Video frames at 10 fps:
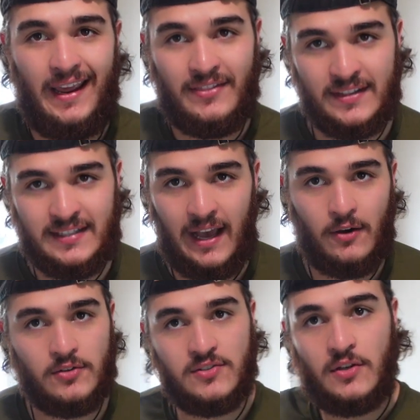in this
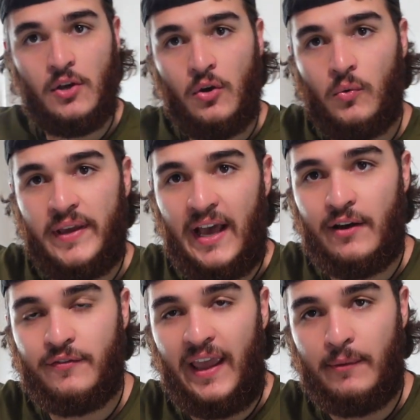house, we
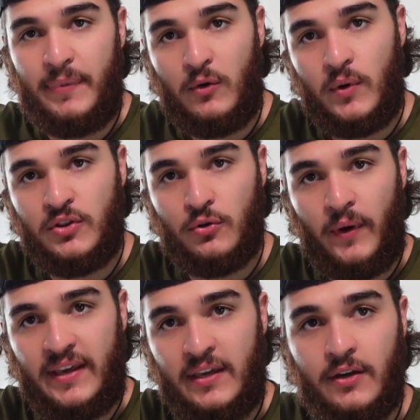have a big window
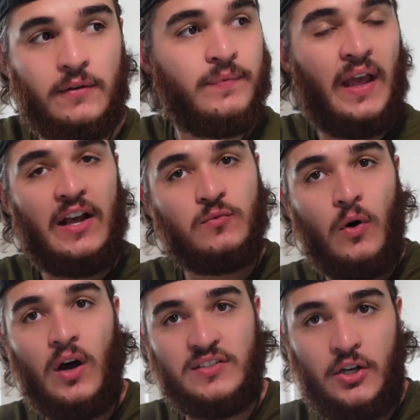right here, as
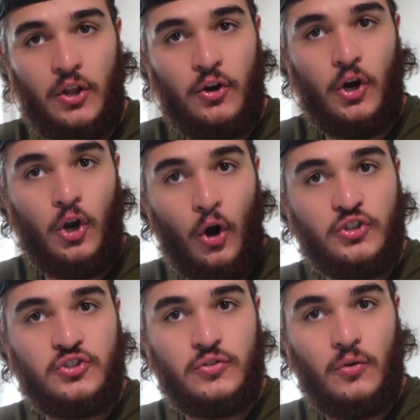well as another
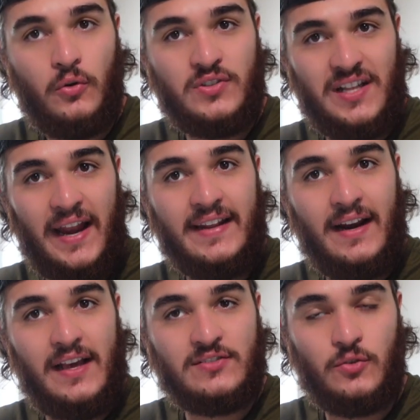large sliding
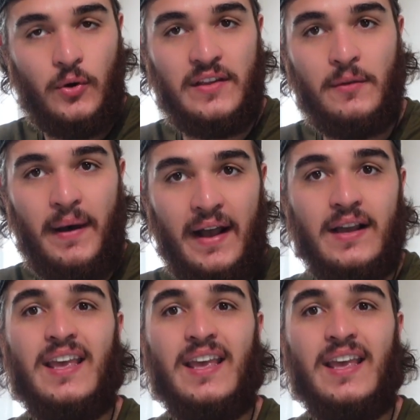glass door in the back.